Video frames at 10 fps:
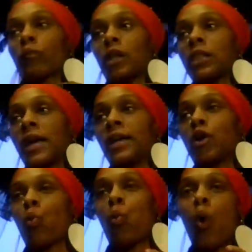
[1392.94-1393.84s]

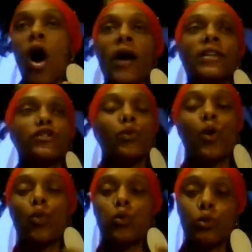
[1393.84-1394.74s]
like walk into
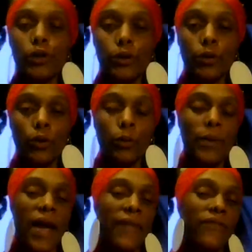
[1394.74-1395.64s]
a room
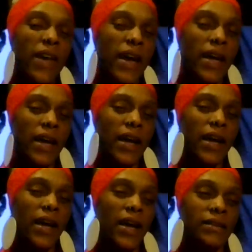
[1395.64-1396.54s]
and
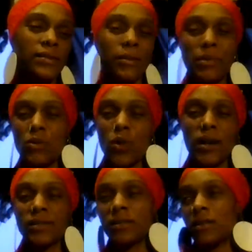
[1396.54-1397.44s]
then somebody
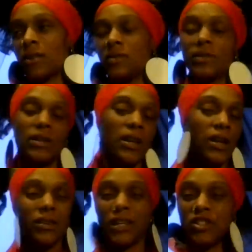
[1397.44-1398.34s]
walks in, then all of a sudden
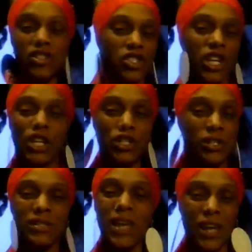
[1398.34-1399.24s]
it just
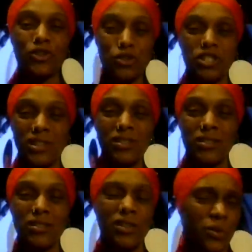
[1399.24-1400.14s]
changes the energy.
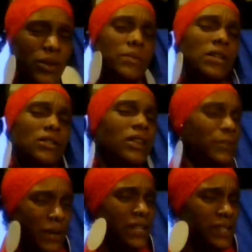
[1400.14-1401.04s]
You know what I mean?
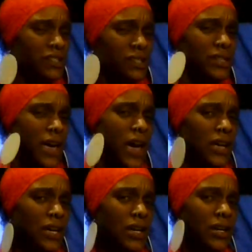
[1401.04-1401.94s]
Like, pay attention to that.
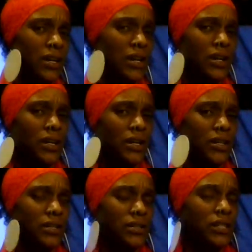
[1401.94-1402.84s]

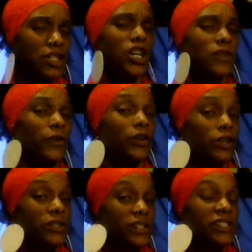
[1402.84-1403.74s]
Did it change for good
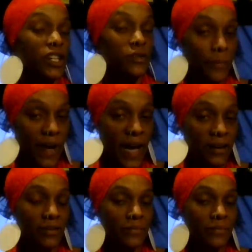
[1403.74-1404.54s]
or did it change for bad?